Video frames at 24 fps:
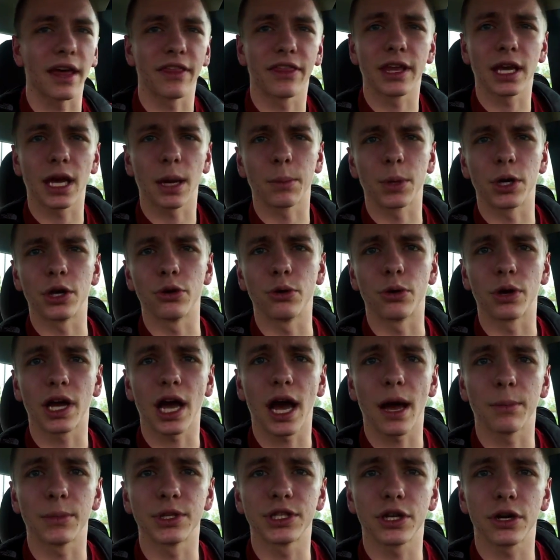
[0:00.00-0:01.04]
I think I'm going to do a
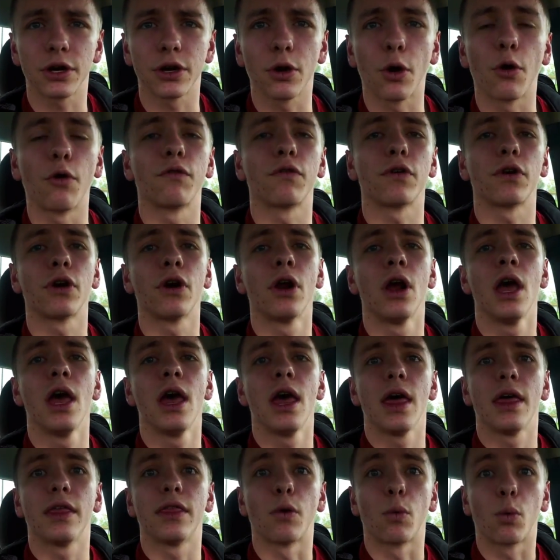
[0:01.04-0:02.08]
commentary over
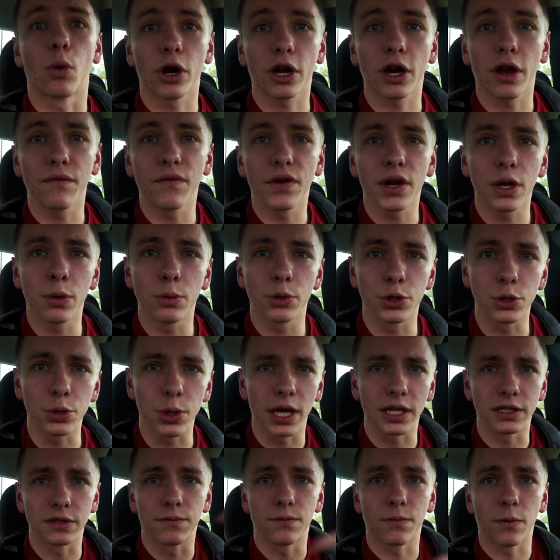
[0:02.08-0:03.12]
the workout video, which you
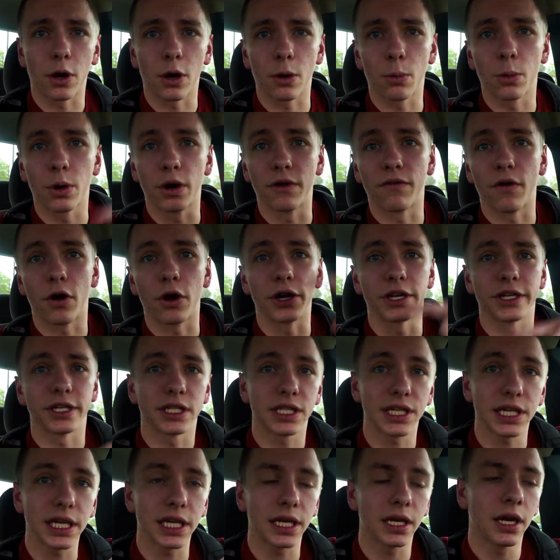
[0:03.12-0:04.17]
guys would have already
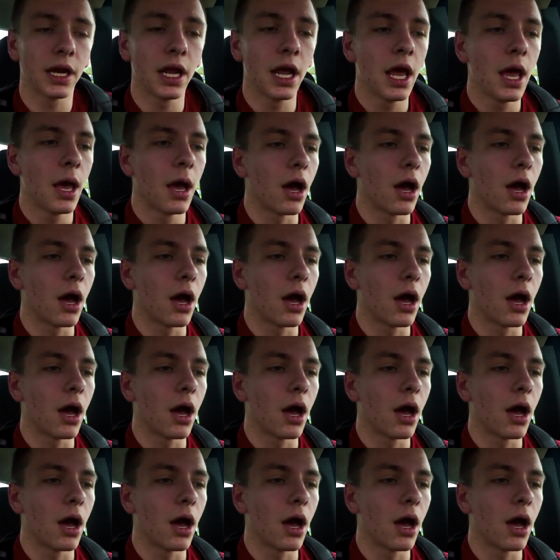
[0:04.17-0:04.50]
seen.